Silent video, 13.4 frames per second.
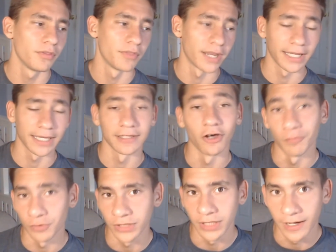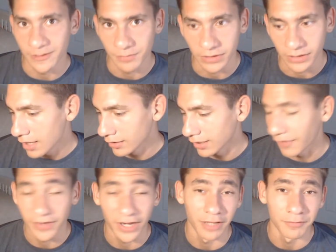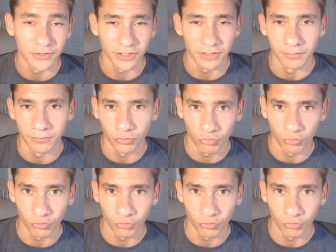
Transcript: that I can help you guys, because not that I'm some